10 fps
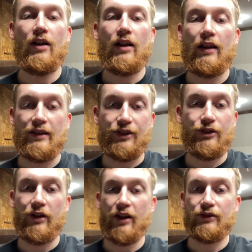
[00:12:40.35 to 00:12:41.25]
At least you
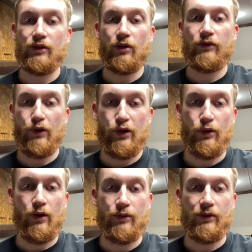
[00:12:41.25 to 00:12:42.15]
guys will know for your
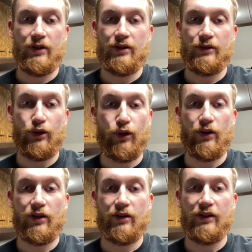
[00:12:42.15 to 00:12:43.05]
own good,
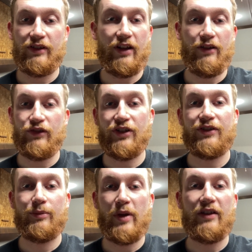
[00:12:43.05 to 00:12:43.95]
instead of just
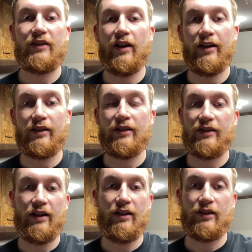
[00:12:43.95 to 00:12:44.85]
me saying it's
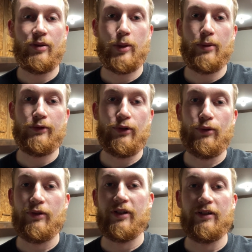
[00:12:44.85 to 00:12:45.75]
not gonna be able to
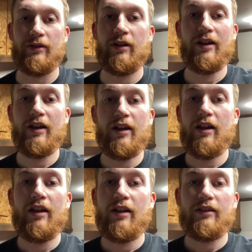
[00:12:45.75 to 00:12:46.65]
hold it and
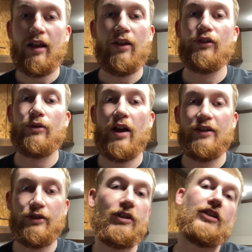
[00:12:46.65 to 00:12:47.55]
telling you guys
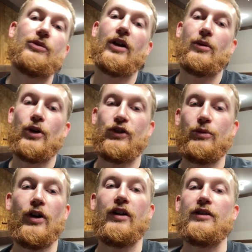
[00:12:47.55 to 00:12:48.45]
you need to spend a bunch of money.